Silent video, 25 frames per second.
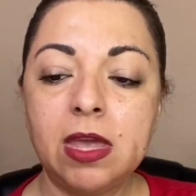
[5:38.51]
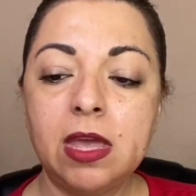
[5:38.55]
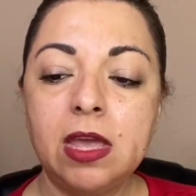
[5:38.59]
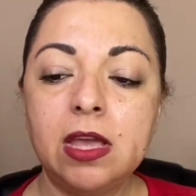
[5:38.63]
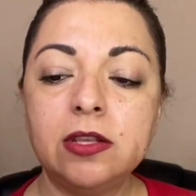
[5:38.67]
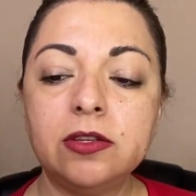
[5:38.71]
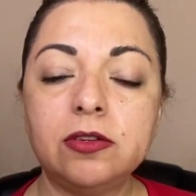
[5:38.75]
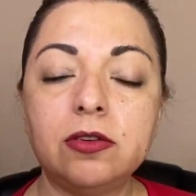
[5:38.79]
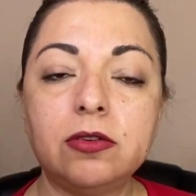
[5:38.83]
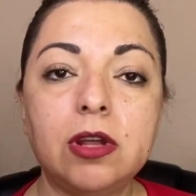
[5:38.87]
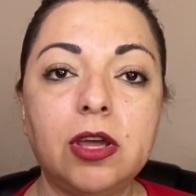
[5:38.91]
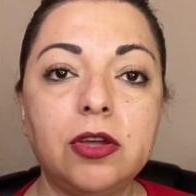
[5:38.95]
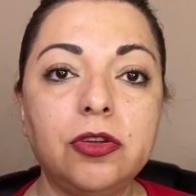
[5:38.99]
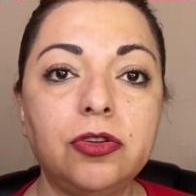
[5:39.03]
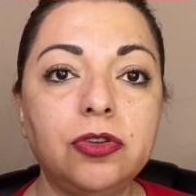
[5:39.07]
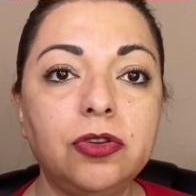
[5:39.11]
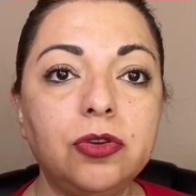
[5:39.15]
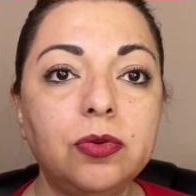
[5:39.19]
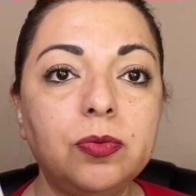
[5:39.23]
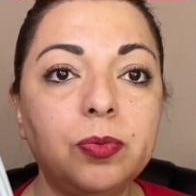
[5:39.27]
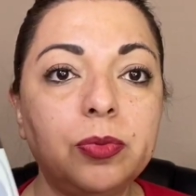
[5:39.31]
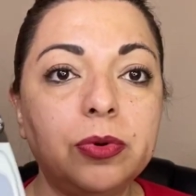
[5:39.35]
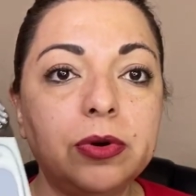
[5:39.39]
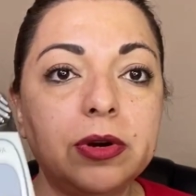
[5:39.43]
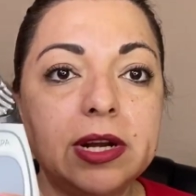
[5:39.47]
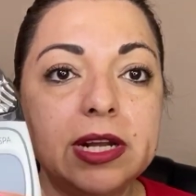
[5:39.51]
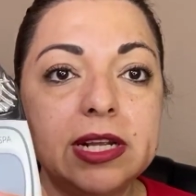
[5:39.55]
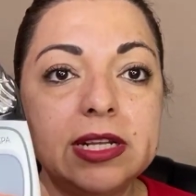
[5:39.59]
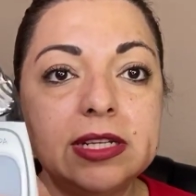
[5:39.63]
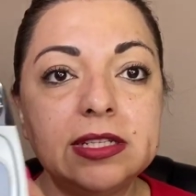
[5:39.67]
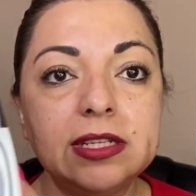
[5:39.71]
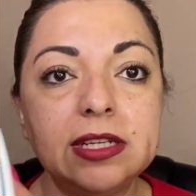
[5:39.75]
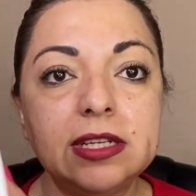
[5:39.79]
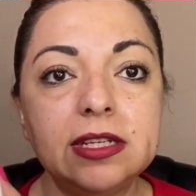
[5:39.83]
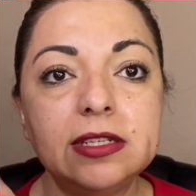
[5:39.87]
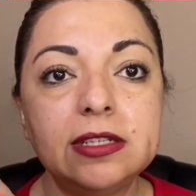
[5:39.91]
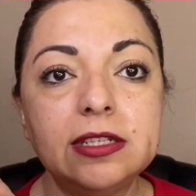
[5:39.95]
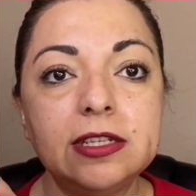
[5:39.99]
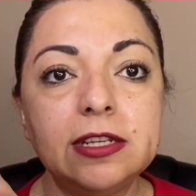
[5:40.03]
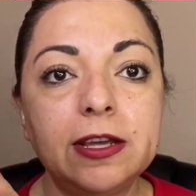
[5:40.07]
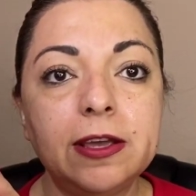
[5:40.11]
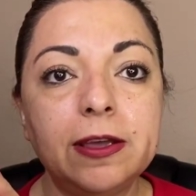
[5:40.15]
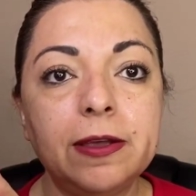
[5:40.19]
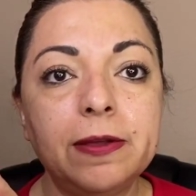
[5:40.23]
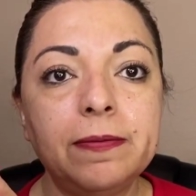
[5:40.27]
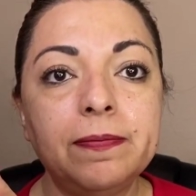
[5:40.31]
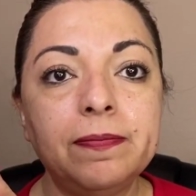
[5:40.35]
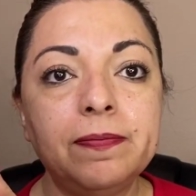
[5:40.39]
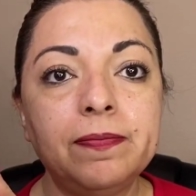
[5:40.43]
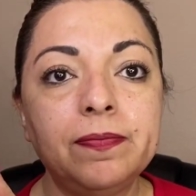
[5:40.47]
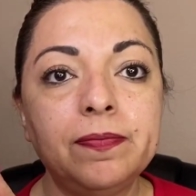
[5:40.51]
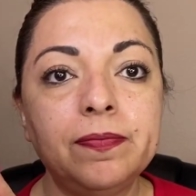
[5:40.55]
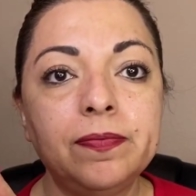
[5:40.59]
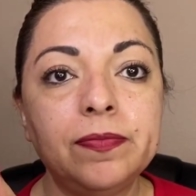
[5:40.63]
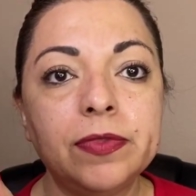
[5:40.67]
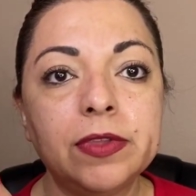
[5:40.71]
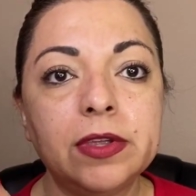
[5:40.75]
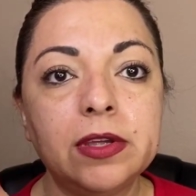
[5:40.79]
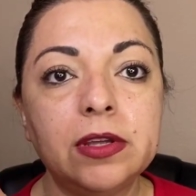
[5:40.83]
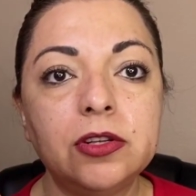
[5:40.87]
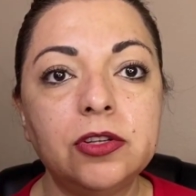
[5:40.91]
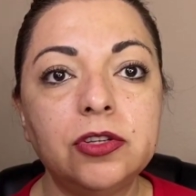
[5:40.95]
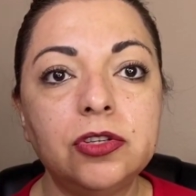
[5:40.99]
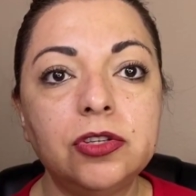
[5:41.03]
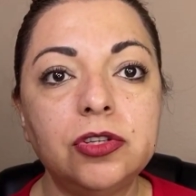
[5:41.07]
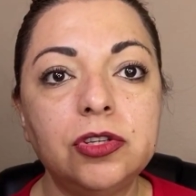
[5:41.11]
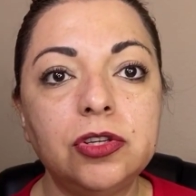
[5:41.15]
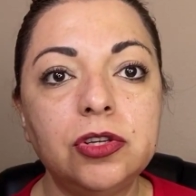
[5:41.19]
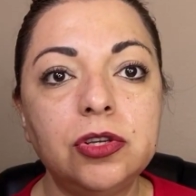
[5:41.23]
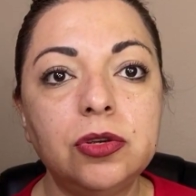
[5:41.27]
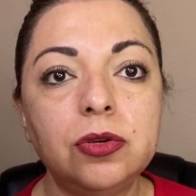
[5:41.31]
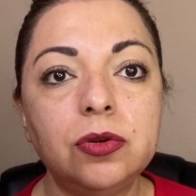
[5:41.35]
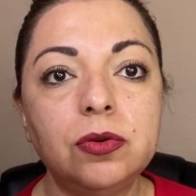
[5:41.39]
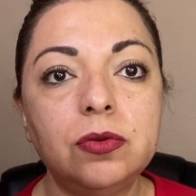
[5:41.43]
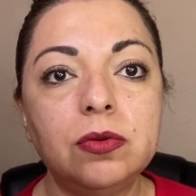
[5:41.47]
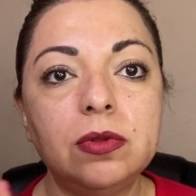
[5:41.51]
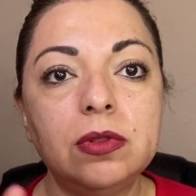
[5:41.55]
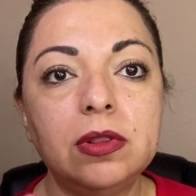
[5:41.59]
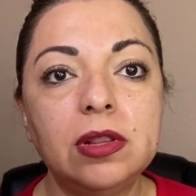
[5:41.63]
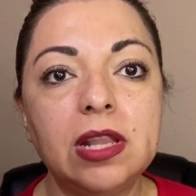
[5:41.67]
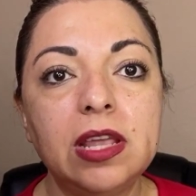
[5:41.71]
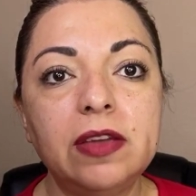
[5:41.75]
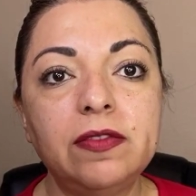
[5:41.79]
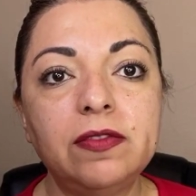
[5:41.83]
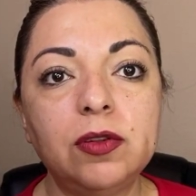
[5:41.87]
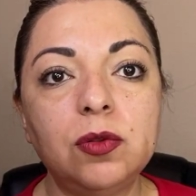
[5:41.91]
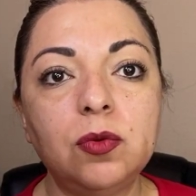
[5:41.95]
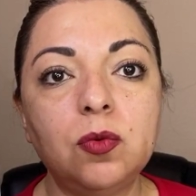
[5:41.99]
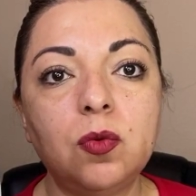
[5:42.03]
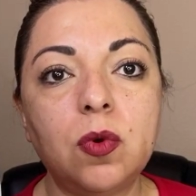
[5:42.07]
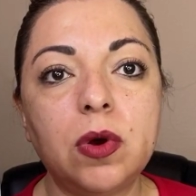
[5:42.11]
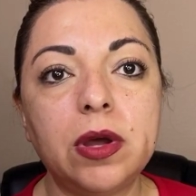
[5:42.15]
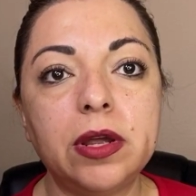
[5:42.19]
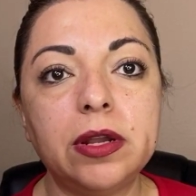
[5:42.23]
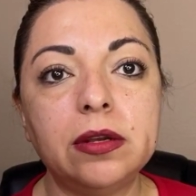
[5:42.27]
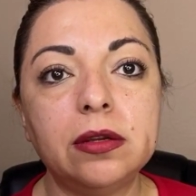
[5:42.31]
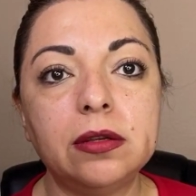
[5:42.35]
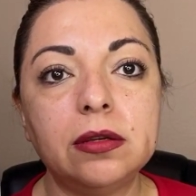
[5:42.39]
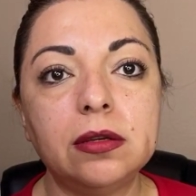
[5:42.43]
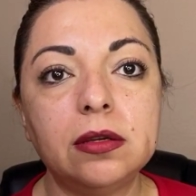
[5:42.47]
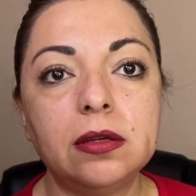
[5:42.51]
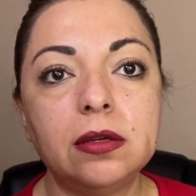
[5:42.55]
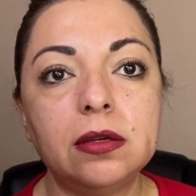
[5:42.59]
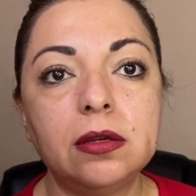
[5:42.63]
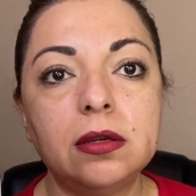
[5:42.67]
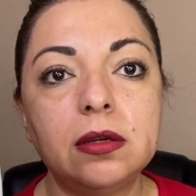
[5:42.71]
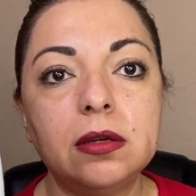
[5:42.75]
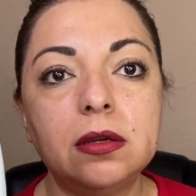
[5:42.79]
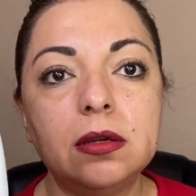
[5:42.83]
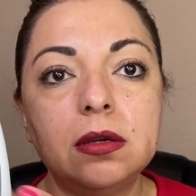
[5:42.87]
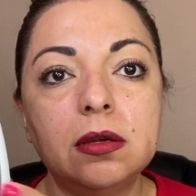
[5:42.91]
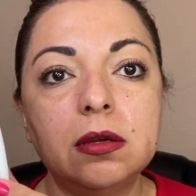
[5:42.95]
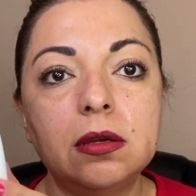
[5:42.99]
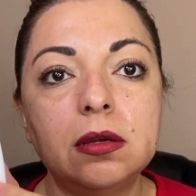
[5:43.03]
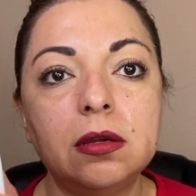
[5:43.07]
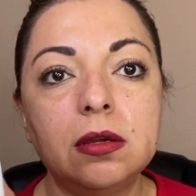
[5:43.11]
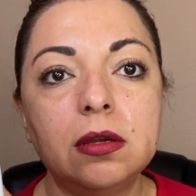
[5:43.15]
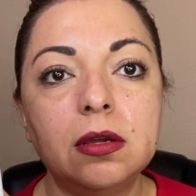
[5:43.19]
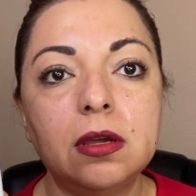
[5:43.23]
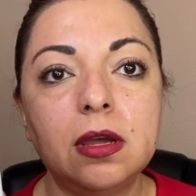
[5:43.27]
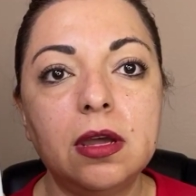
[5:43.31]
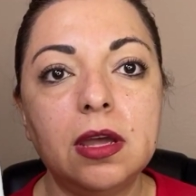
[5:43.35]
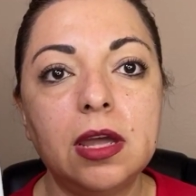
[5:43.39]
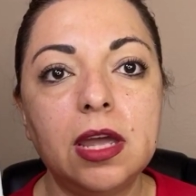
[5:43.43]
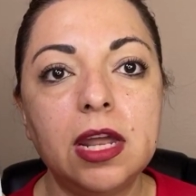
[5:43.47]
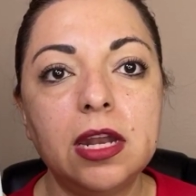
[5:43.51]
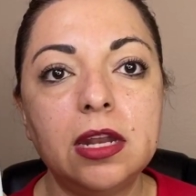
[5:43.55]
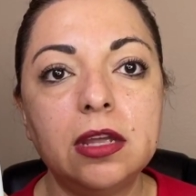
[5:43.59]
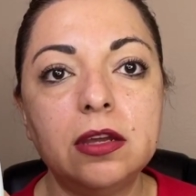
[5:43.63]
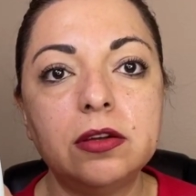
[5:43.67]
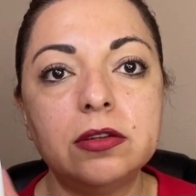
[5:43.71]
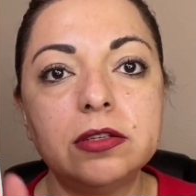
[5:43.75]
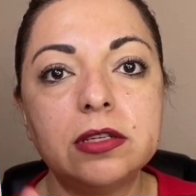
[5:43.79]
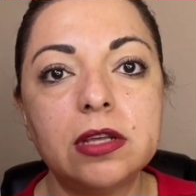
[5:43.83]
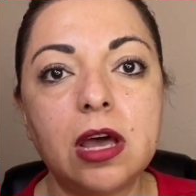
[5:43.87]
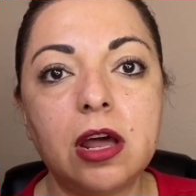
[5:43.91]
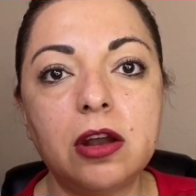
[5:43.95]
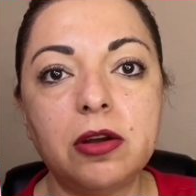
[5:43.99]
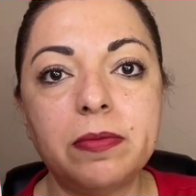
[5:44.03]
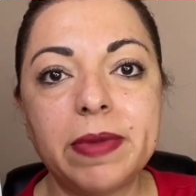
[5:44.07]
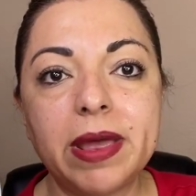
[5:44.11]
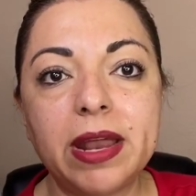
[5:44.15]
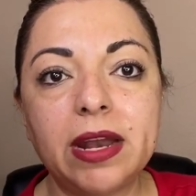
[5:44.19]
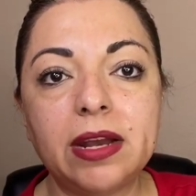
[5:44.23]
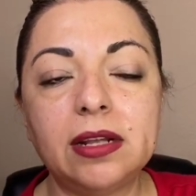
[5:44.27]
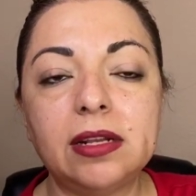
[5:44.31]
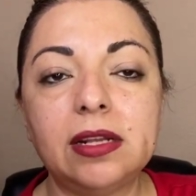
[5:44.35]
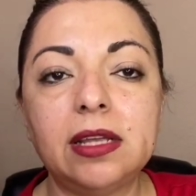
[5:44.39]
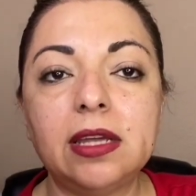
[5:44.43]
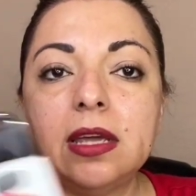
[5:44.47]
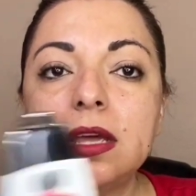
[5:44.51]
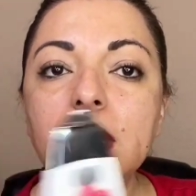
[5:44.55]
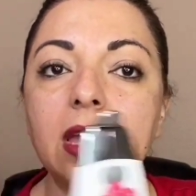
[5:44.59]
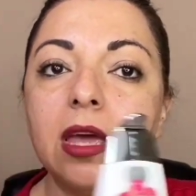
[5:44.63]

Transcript: So now you press it to level 1 and it goes automatically.